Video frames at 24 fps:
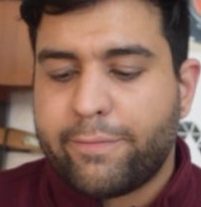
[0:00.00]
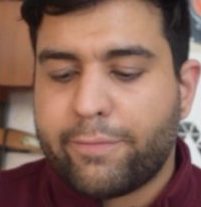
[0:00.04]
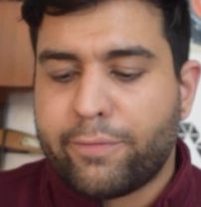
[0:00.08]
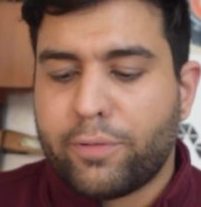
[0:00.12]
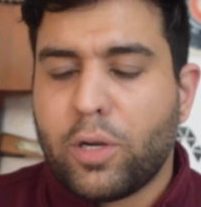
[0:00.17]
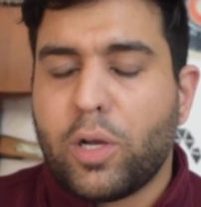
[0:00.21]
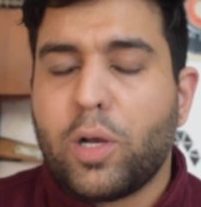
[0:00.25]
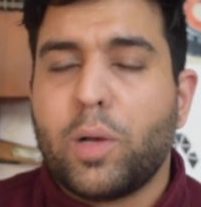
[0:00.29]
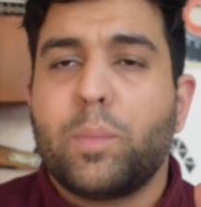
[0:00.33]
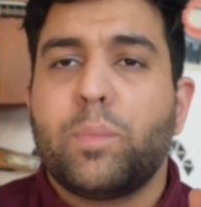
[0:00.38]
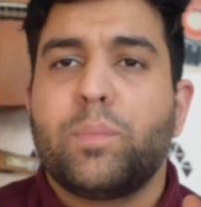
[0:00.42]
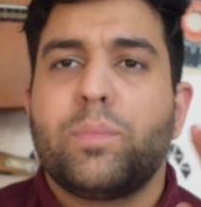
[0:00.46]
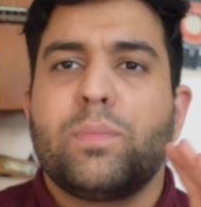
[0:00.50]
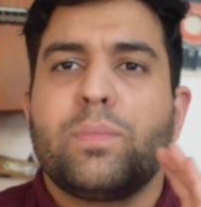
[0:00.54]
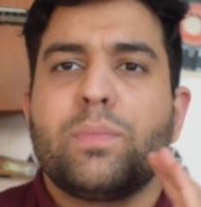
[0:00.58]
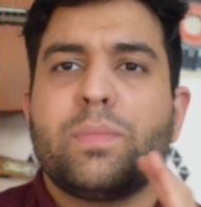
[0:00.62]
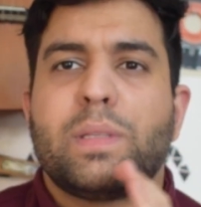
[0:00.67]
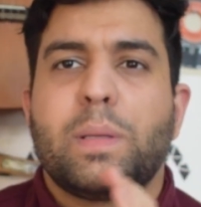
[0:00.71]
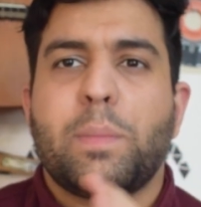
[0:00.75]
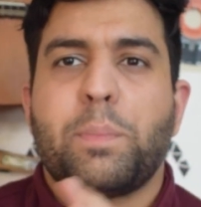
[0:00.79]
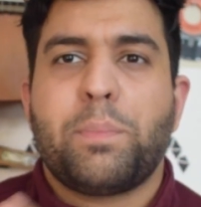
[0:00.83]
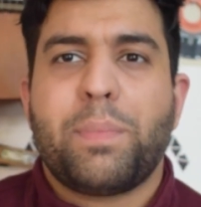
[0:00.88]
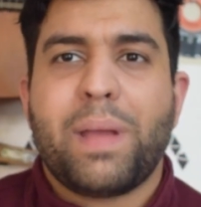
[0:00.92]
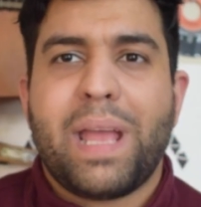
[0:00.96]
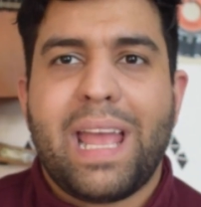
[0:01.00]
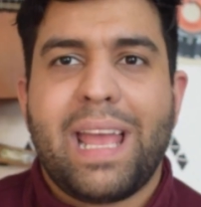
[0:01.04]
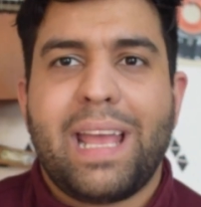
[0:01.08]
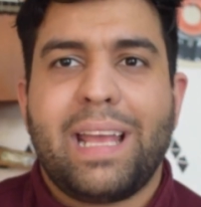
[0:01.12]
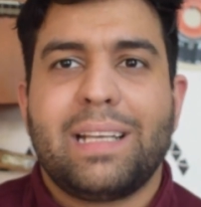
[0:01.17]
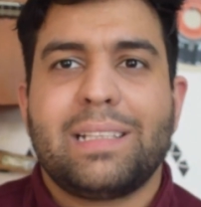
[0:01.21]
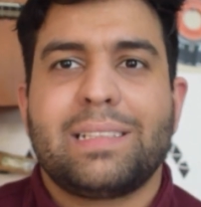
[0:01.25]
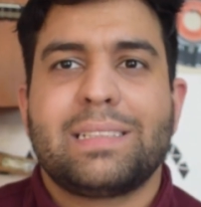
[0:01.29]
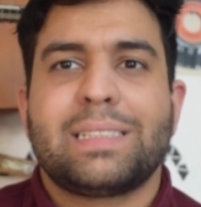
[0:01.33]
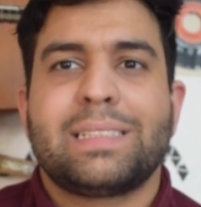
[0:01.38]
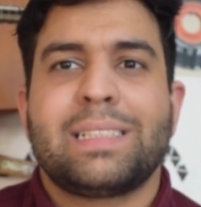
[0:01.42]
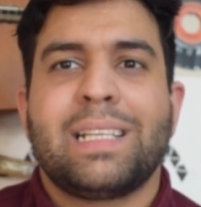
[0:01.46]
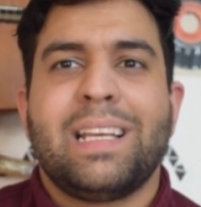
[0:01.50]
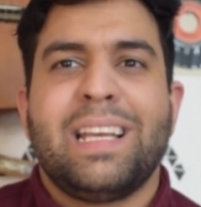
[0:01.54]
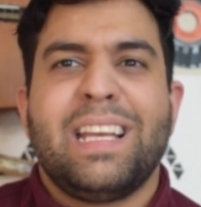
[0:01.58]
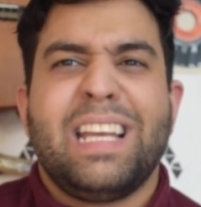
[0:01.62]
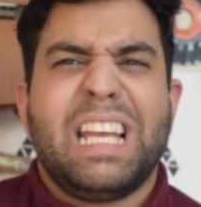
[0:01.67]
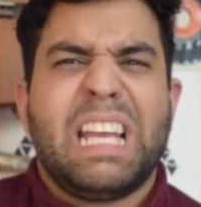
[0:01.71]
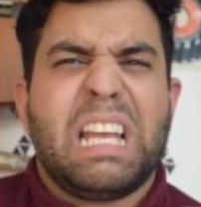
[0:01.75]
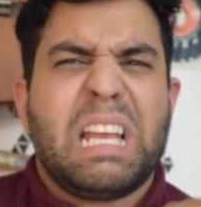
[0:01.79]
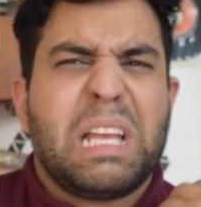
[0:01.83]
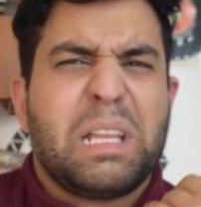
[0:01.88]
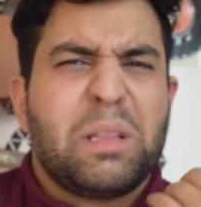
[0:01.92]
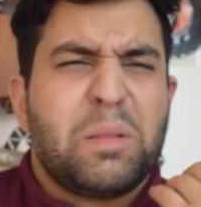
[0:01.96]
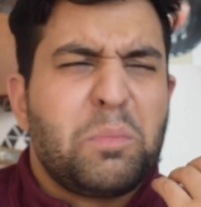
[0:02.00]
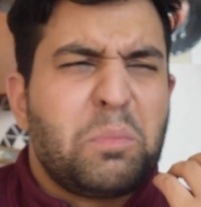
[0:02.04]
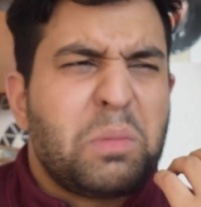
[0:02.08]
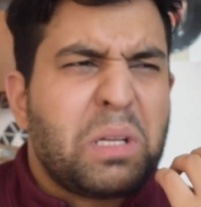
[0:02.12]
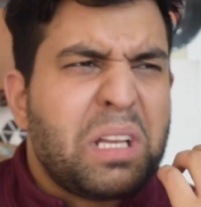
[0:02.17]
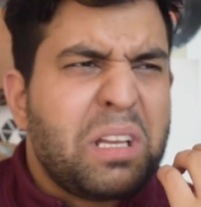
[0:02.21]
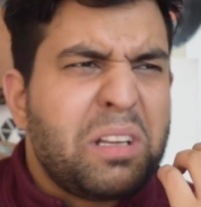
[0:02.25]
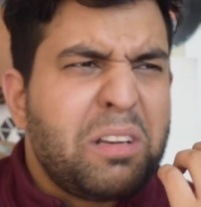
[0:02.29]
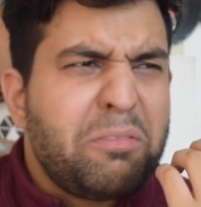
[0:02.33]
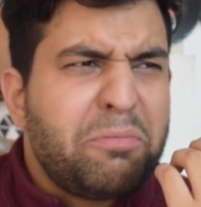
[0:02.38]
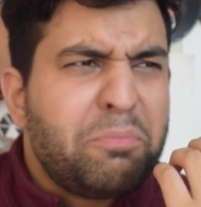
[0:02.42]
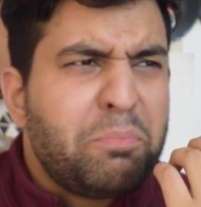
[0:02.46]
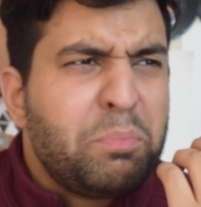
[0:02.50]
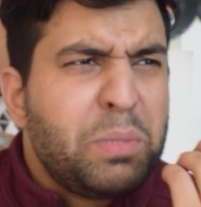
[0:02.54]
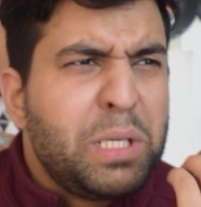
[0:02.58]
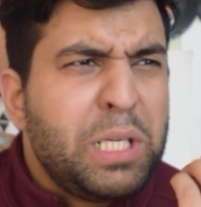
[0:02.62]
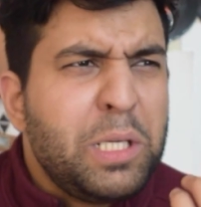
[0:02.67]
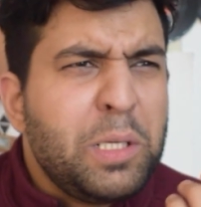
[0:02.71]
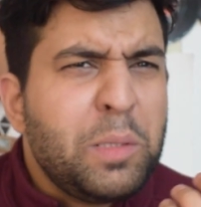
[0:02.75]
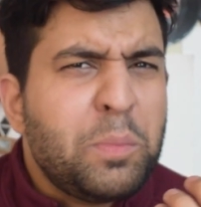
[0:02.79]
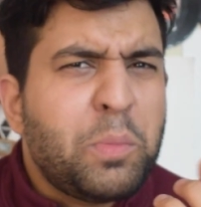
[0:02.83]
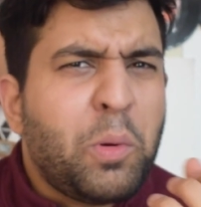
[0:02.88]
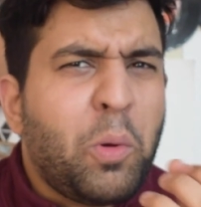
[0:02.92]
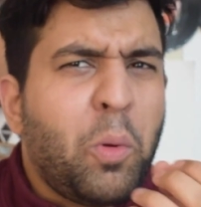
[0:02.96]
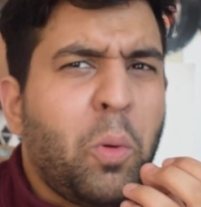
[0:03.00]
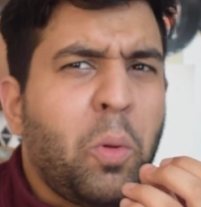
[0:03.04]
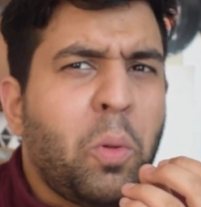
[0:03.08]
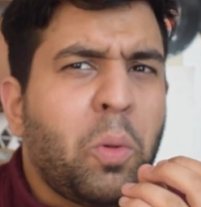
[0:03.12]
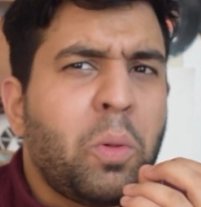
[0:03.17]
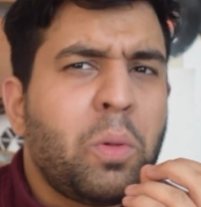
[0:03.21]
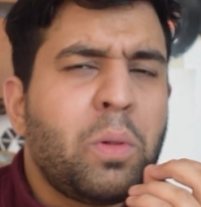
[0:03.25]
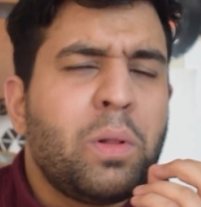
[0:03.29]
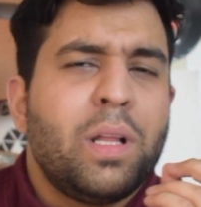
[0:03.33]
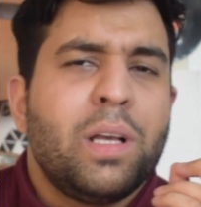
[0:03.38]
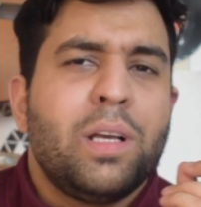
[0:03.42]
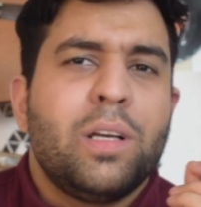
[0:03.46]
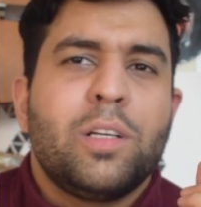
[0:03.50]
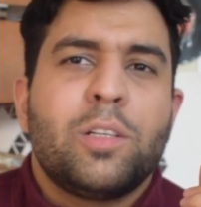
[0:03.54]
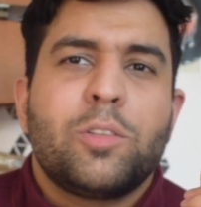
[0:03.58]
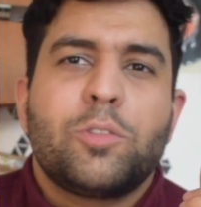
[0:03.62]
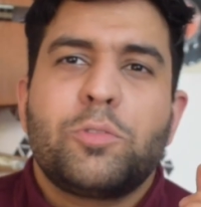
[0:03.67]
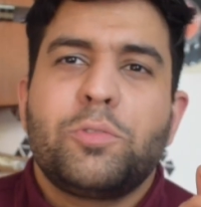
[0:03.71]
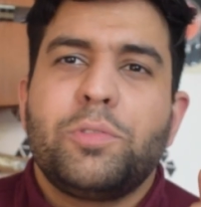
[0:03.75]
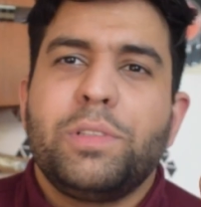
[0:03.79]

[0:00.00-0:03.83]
from the banks and kind of people